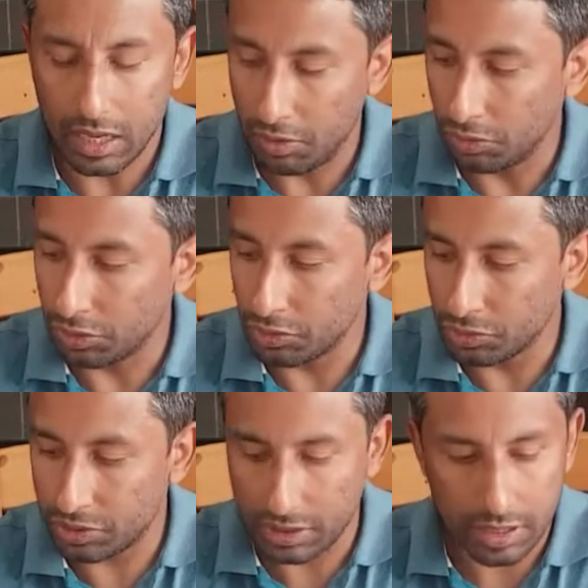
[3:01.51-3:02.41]
I will
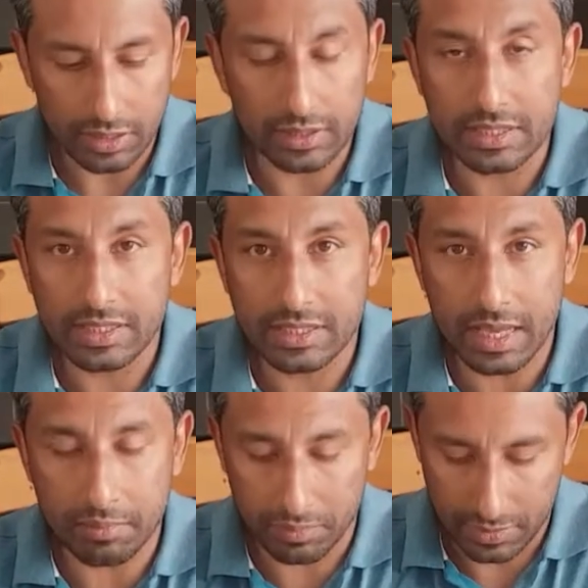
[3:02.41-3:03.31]
use the
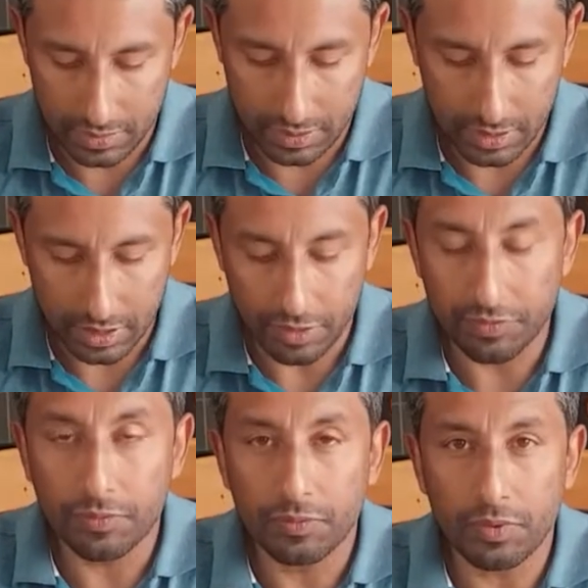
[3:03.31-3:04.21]
stem
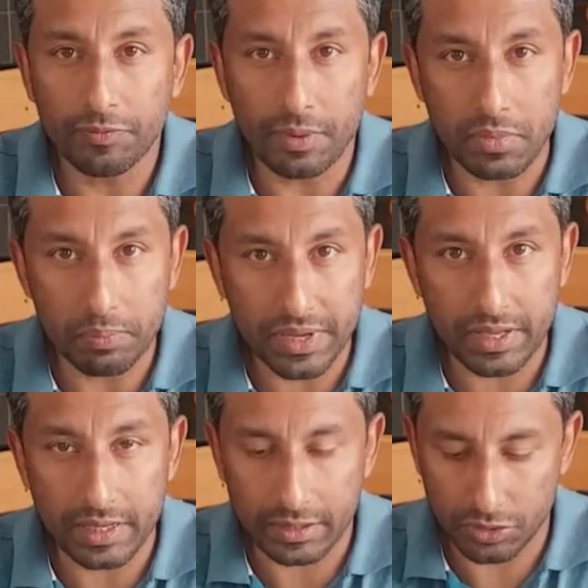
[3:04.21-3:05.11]
from the
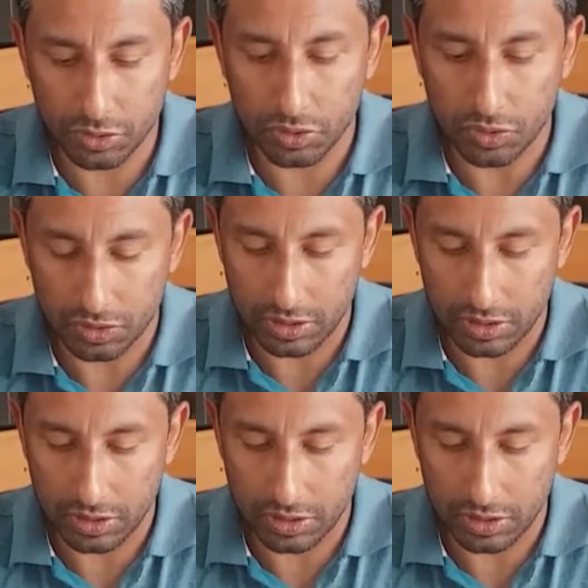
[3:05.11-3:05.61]
beginning to cook.